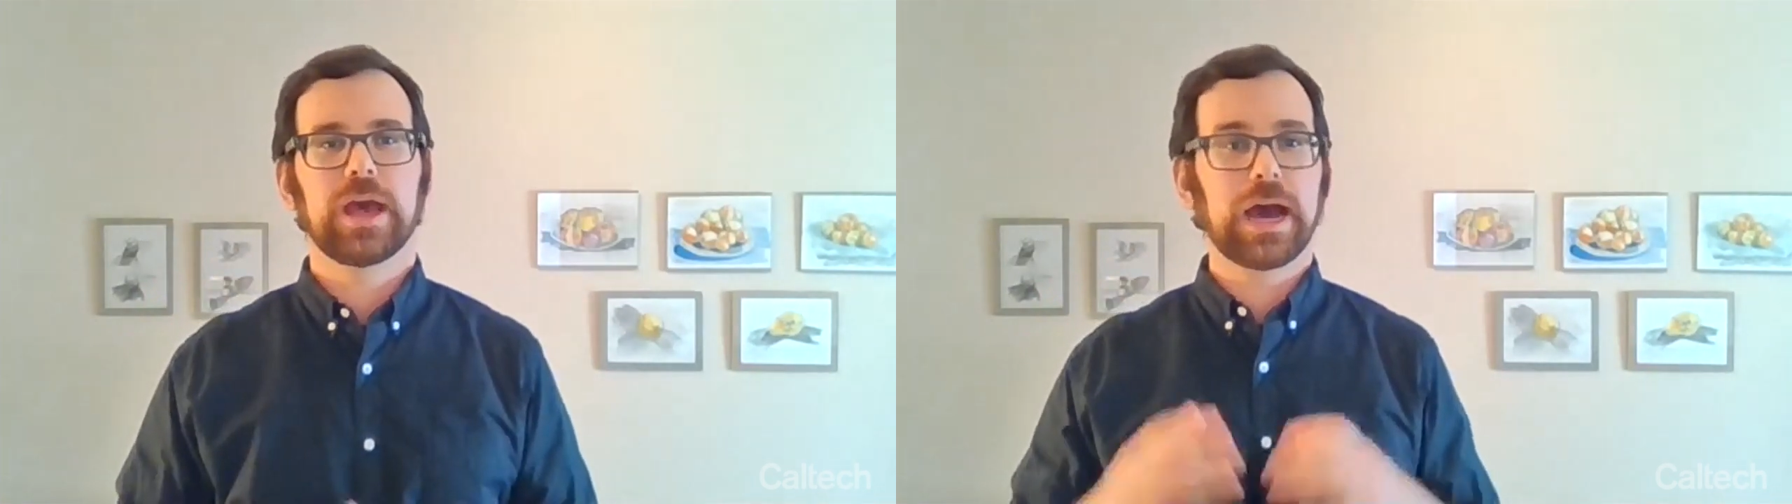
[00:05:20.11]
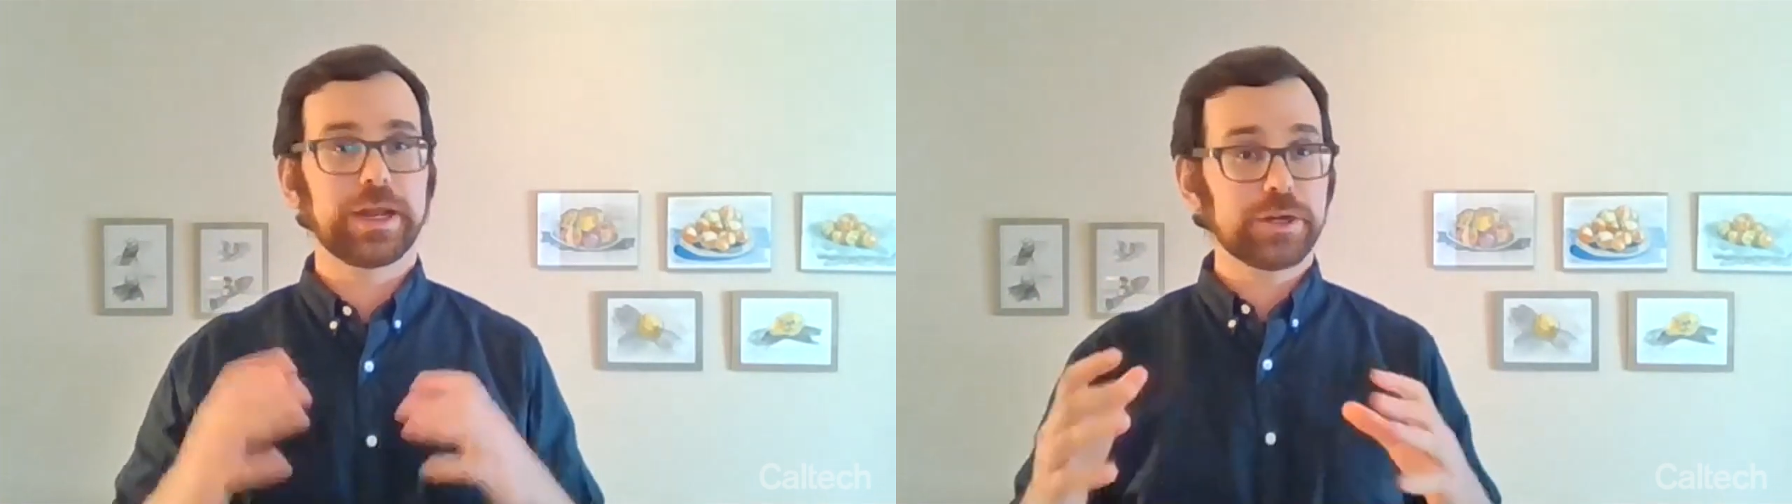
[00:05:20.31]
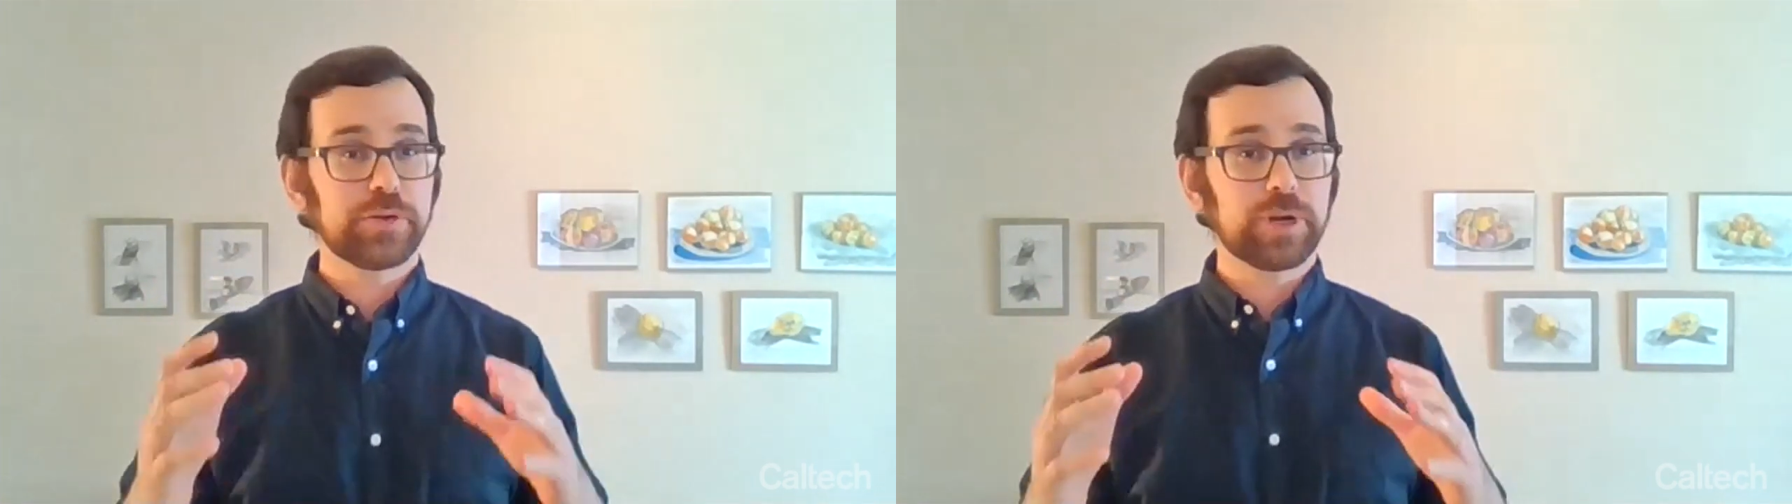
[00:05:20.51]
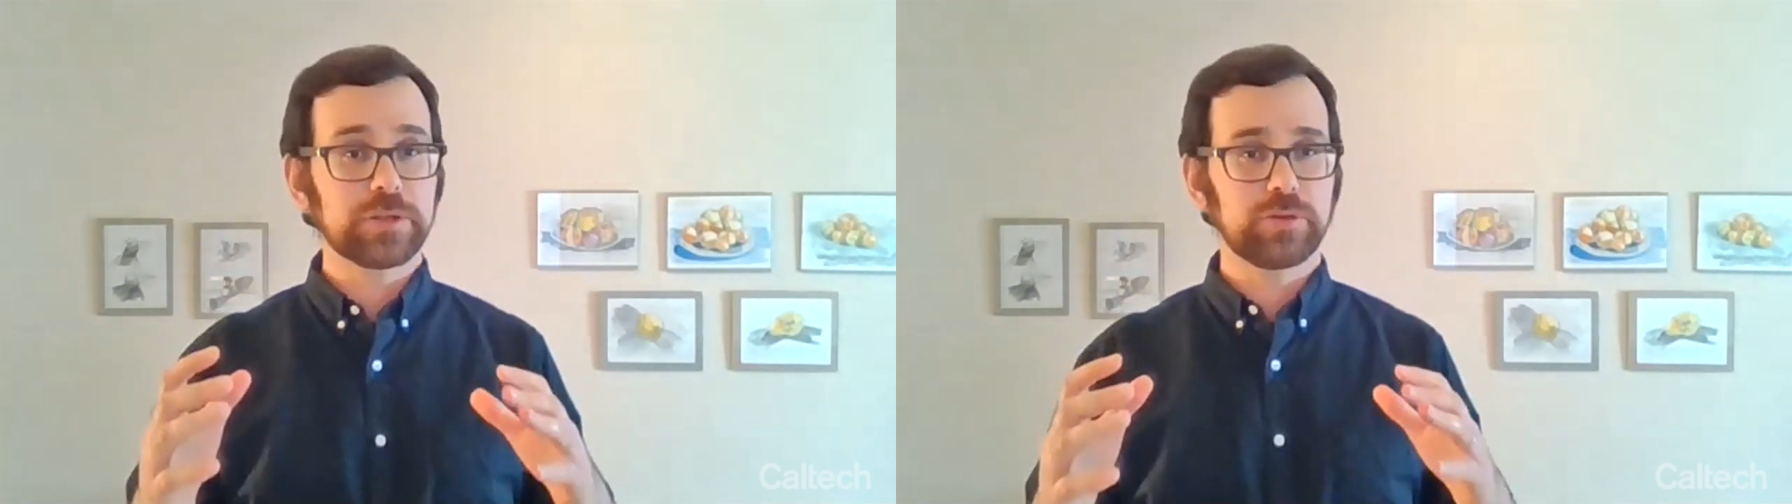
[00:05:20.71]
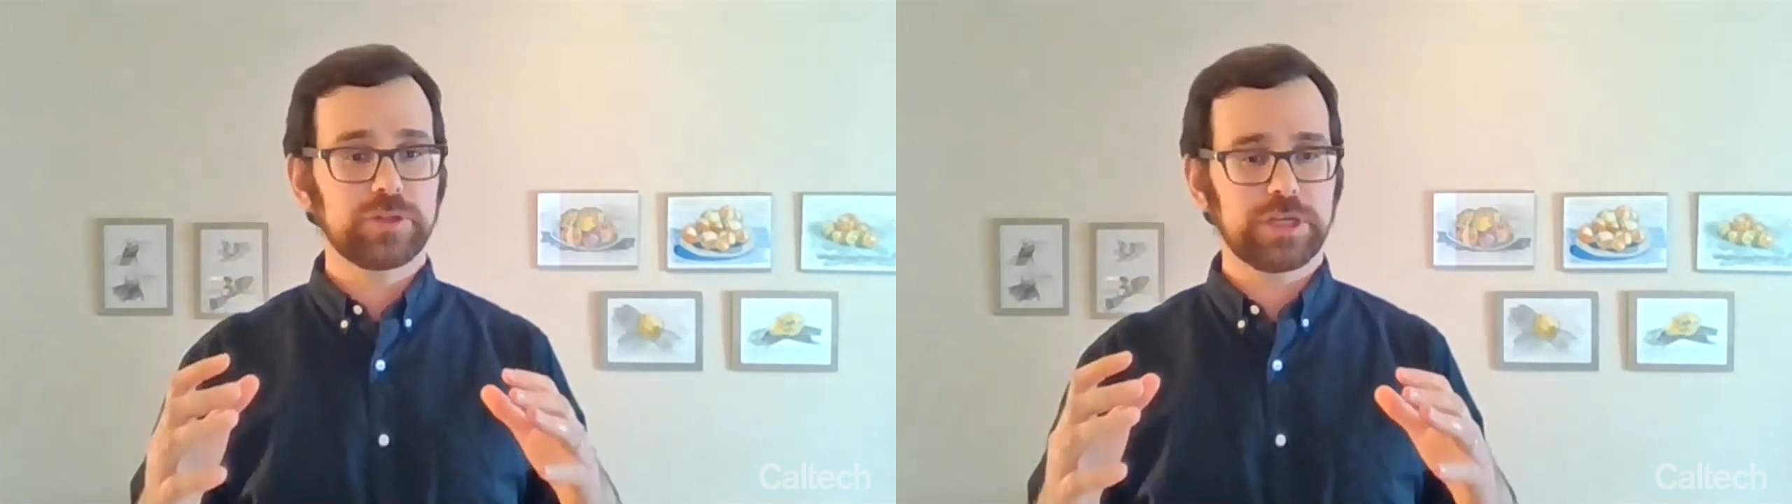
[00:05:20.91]
Under the right
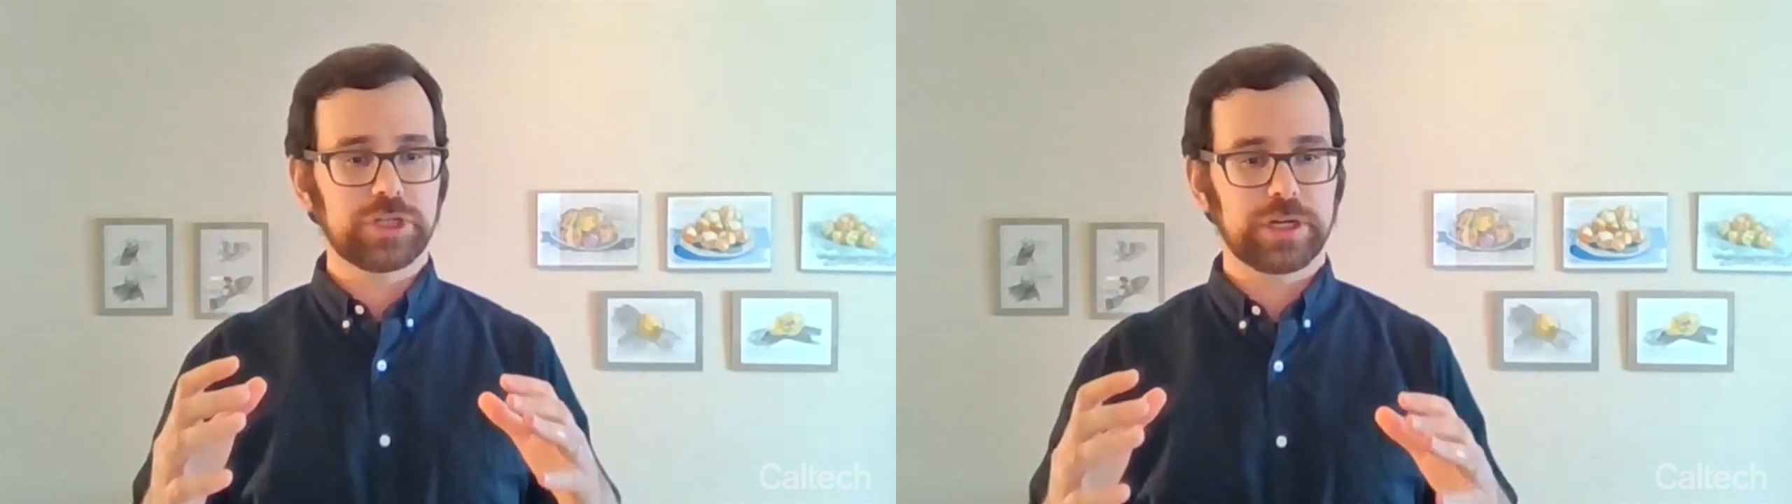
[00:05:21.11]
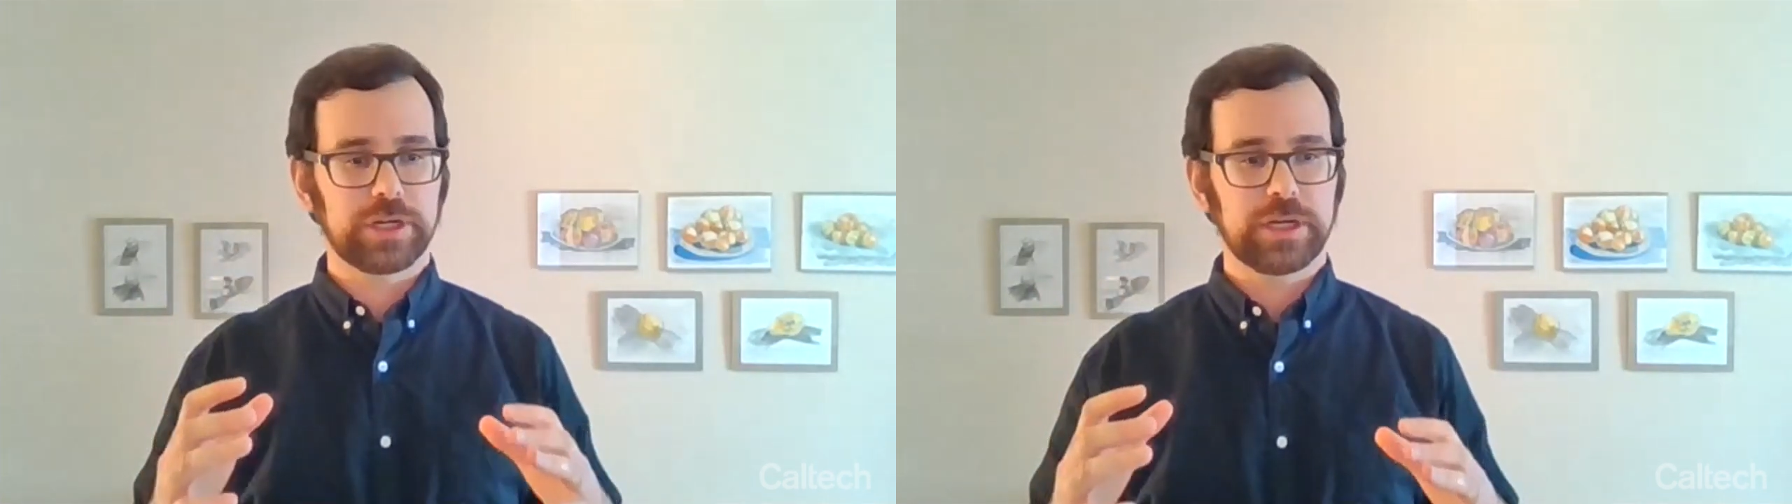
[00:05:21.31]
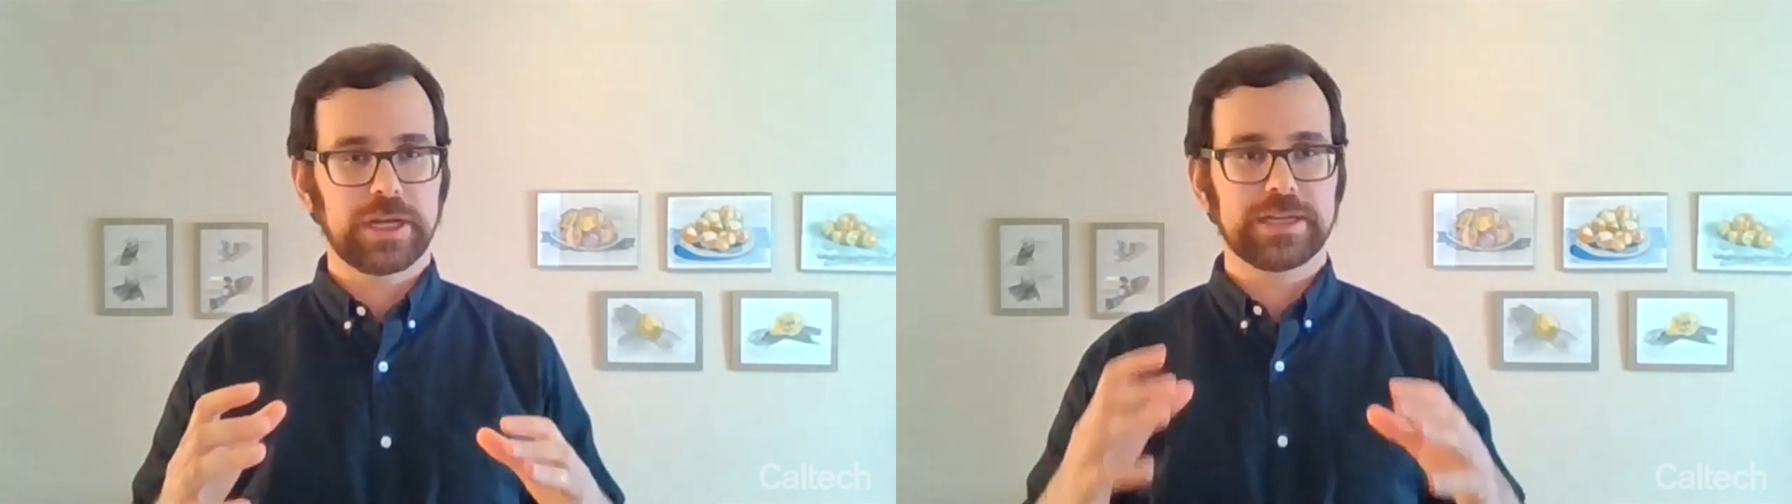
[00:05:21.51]
condition,